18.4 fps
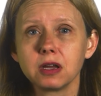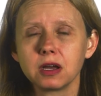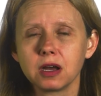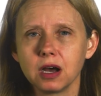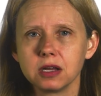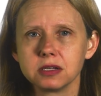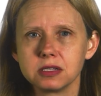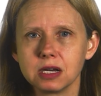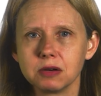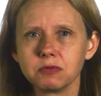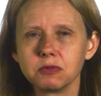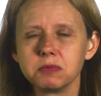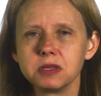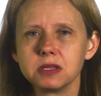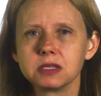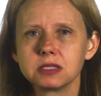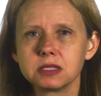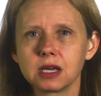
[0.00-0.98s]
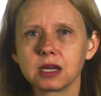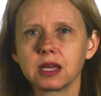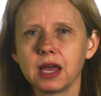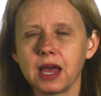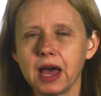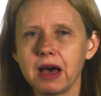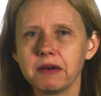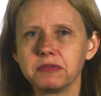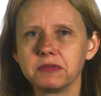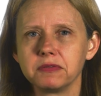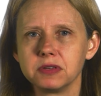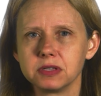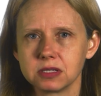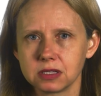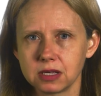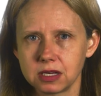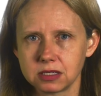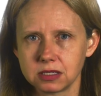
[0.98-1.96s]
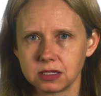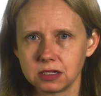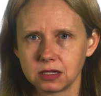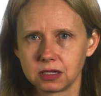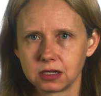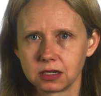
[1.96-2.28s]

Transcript: content will be the second half of this lesson.